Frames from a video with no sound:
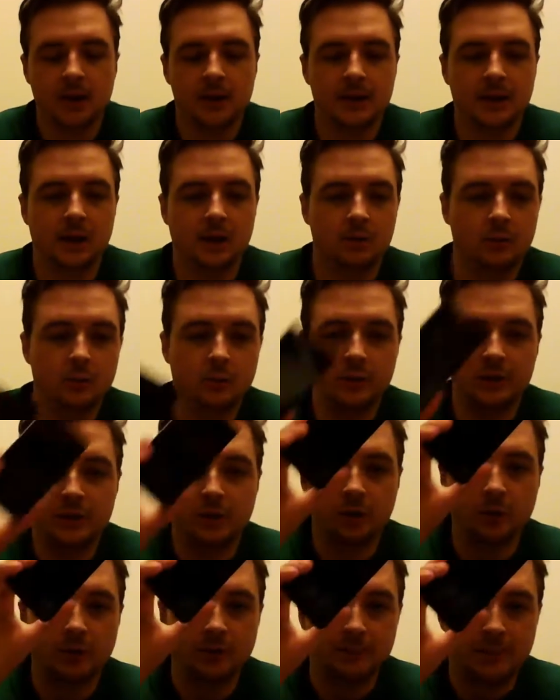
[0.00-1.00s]
Now when
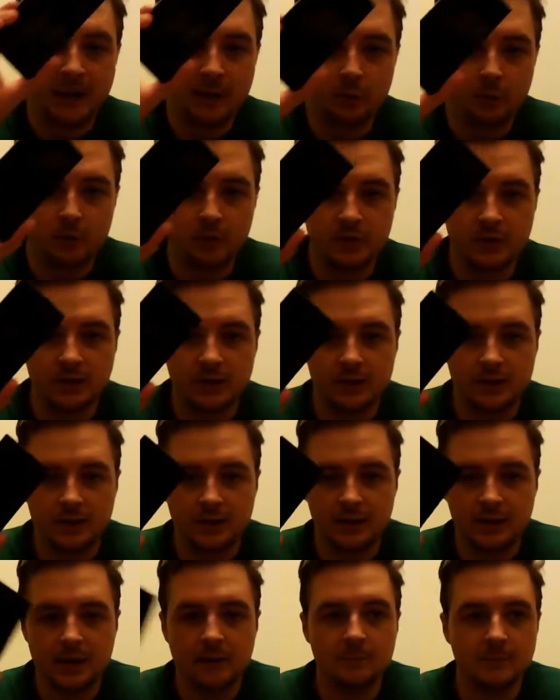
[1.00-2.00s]
you're going backwards,
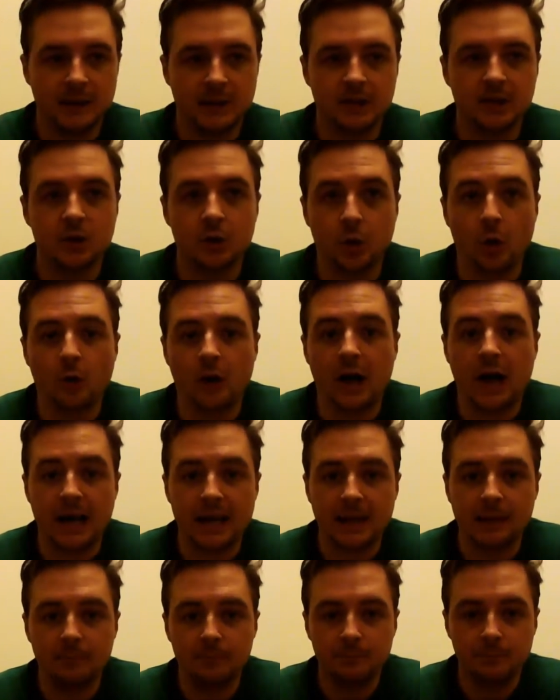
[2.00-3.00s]
that means, I
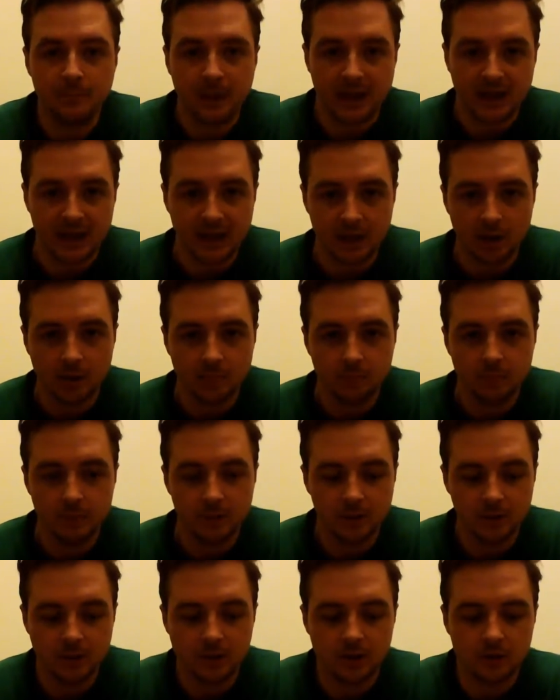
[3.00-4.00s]
am backing up
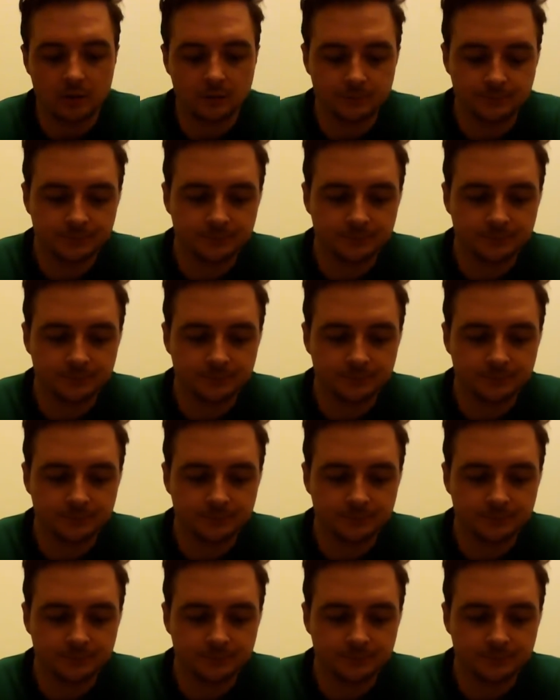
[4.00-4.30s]
the car.